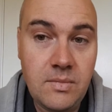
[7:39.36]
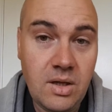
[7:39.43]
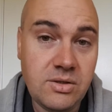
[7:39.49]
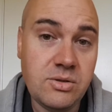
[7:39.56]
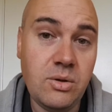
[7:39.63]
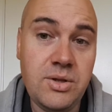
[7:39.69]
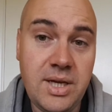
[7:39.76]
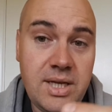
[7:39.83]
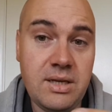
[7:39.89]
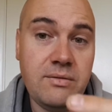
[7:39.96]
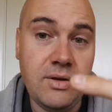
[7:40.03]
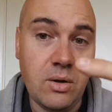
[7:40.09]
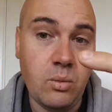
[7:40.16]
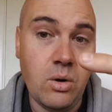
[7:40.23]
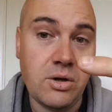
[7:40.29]
So on the end of
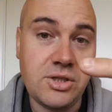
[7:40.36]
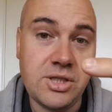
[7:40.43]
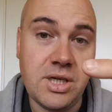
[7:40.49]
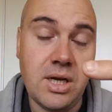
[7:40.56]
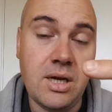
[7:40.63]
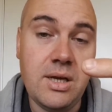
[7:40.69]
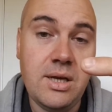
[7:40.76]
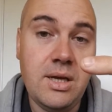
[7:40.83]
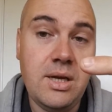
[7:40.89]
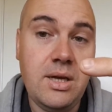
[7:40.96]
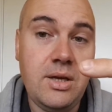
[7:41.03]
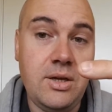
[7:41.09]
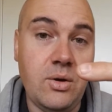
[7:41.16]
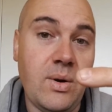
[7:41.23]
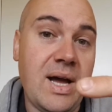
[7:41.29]
your washer,
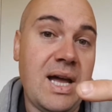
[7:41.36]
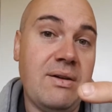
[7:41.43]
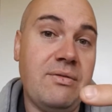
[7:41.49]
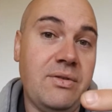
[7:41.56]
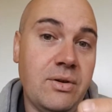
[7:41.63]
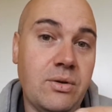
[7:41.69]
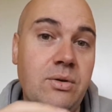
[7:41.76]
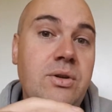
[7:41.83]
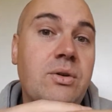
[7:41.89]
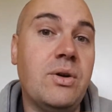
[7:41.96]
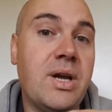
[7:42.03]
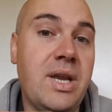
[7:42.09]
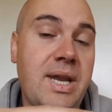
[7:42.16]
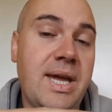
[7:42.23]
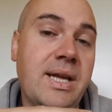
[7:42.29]
you'll have your
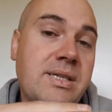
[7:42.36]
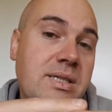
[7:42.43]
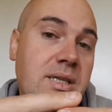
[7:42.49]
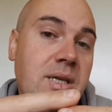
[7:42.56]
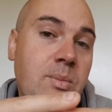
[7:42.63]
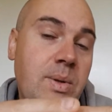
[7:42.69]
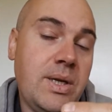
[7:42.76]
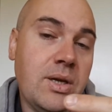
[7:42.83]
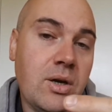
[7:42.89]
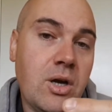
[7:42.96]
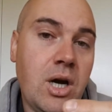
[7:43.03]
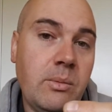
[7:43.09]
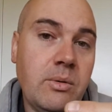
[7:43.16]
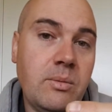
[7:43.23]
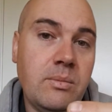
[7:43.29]
connector. That'll be your
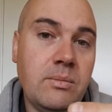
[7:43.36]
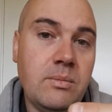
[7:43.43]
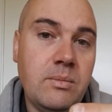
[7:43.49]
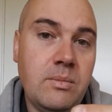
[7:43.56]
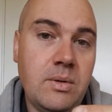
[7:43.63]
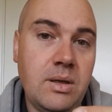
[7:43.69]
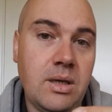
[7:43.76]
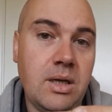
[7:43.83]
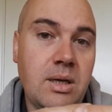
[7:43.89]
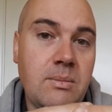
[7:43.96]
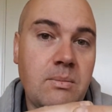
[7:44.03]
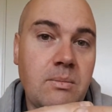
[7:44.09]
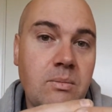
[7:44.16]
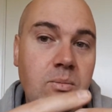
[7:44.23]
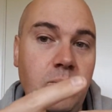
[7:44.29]
common,
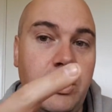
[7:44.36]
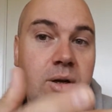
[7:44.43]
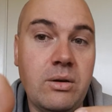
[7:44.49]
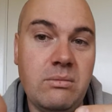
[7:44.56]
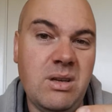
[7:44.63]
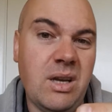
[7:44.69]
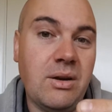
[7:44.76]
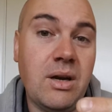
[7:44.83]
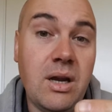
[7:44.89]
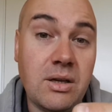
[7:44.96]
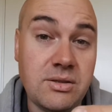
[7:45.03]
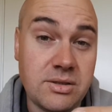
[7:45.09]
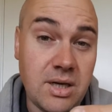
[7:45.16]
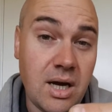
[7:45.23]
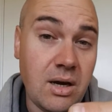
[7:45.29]

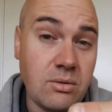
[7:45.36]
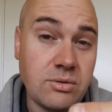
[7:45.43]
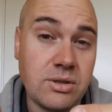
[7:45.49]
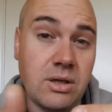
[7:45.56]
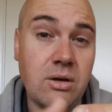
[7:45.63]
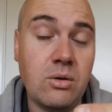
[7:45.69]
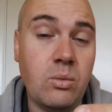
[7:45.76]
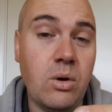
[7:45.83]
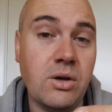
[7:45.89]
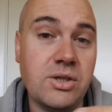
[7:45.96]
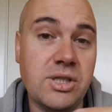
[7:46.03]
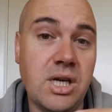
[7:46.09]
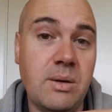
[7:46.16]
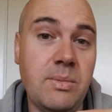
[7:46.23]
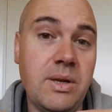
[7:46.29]
classed as a hose lock
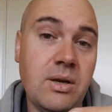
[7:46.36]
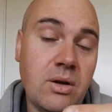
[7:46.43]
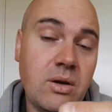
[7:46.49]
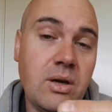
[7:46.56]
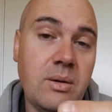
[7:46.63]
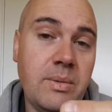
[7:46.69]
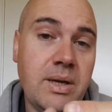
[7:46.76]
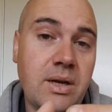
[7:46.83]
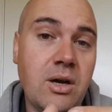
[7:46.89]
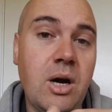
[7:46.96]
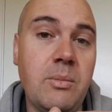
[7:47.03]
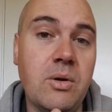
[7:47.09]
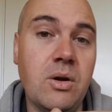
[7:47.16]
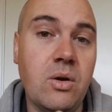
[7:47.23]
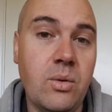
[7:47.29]
washer, but it'll be a
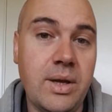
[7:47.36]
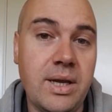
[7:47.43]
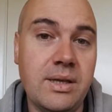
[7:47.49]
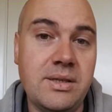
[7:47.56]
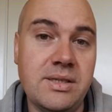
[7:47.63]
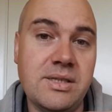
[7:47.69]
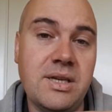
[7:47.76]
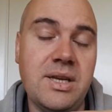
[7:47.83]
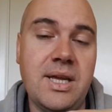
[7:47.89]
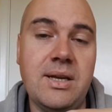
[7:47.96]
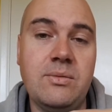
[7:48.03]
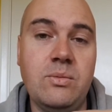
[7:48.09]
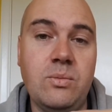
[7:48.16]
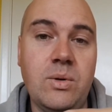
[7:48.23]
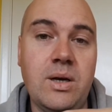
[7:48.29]
common quick
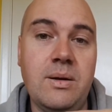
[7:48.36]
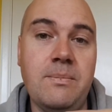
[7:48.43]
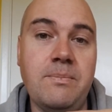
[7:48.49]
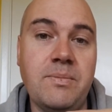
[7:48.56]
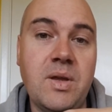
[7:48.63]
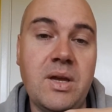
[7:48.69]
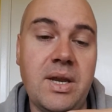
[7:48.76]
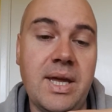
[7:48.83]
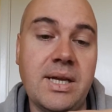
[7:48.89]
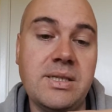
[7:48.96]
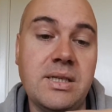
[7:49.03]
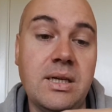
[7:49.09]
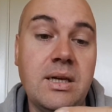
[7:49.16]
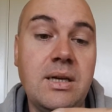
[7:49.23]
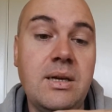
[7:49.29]
disconnect
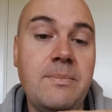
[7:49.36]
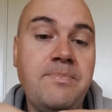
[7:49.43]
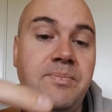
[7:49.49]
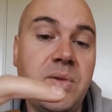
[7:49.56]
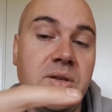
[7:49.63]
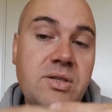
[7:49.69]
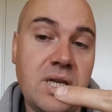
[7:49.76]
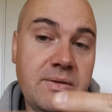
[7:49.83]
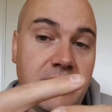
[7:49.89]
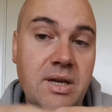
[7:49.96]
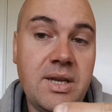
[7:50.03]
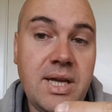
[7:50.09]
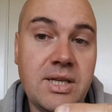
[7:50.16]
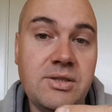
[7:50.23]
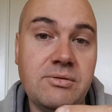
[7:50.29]
connector. So you have a
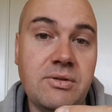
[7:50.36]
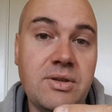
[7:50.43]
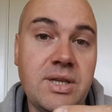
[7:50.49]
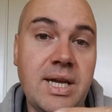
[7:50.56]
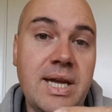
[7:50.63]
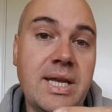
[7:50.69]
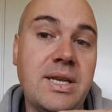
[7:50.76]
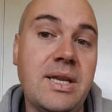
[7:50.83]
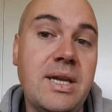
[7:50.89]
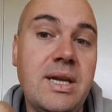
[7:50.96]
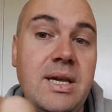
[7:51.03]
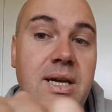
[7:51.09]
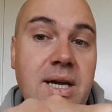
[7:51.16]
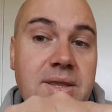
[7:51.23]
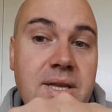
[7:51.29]
connector on the end,
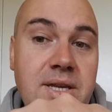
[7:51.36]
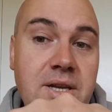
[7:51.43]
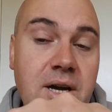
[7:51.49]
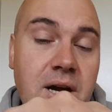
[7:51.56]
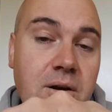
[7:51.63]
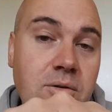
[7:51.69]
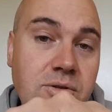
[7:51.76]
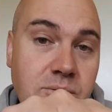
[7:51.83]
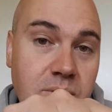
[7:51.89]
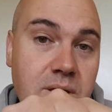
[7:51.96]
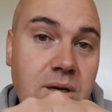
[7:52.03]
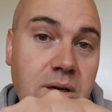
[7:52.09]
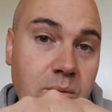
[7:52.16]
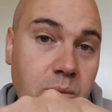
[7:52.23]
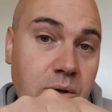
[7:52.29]
and then your hose
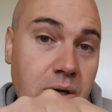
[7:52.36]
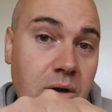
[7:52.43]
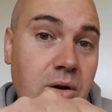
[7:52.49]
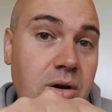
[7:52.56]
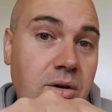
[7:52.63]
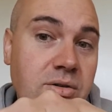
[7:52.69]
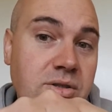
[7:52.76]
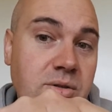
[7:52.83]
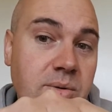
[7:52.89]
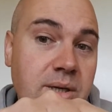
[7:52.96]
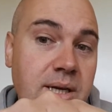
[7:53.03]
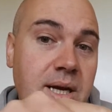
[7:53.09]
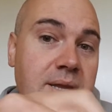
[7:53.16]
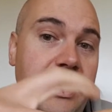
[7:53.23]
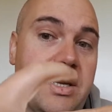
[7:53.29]
would lock onto
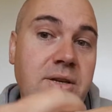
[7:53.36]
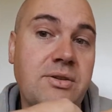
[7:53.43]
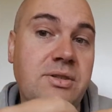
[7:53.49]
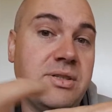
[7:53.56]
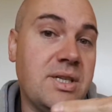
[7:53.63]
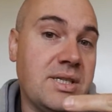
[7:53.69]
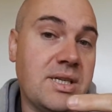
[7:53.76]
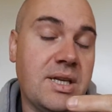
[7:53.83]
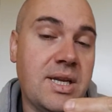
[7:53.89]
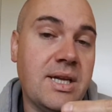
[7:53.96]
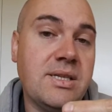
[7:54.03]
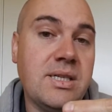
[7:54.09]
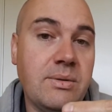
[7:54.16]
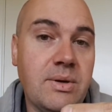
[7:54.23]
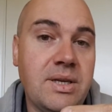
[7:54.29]
it, and then you just
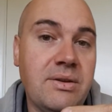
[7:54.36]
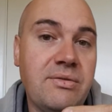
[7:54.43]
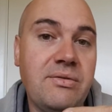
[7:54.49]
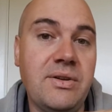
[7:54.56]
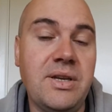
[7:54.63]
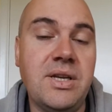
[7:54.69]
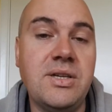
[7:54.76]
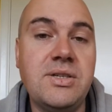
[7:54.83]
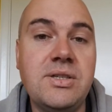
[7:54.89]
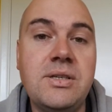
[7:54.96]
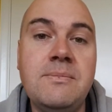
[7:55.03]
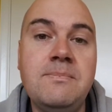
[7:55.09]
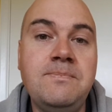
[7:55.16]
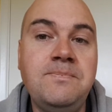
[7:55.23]
disconnect it when you're finished.